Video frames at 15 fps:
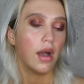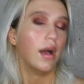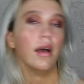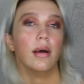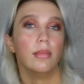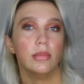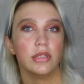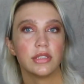
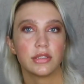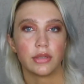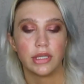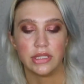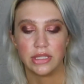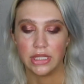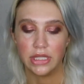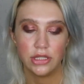So
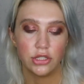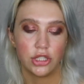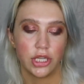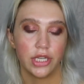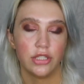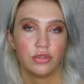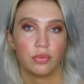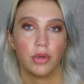I did
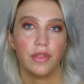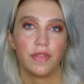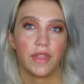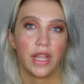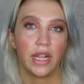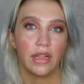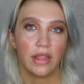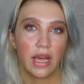change one
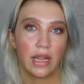thing.